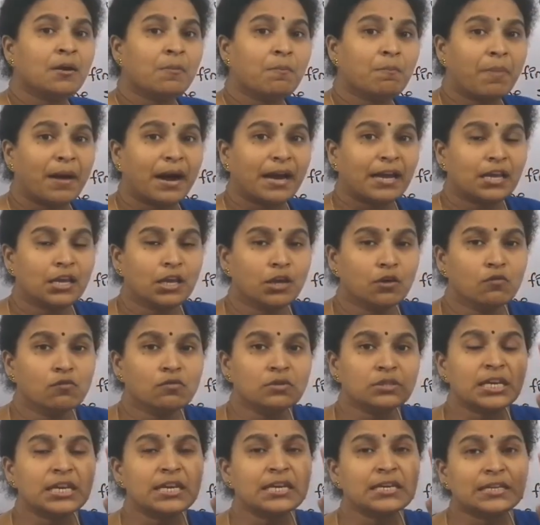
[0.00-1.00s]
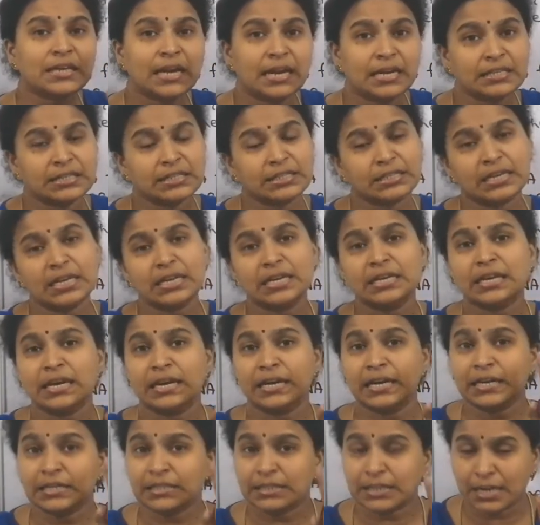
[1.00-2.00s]
by using density
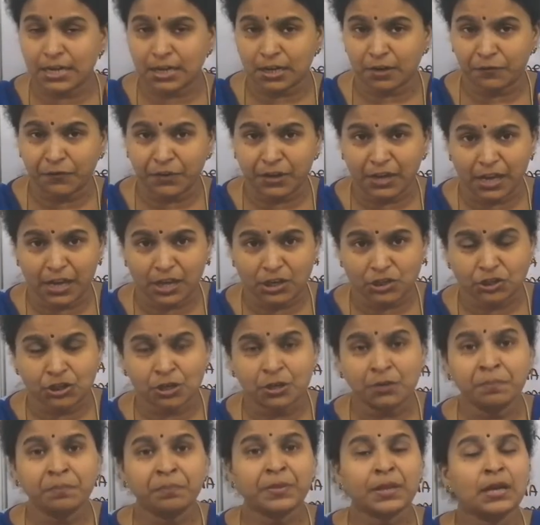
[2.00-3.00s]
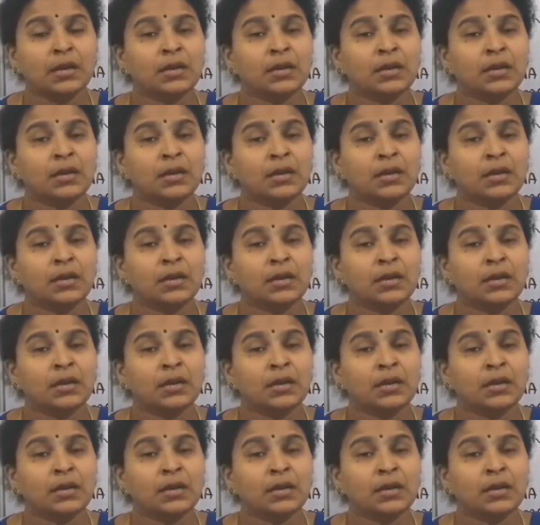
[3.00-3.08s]
gradient centrifugation,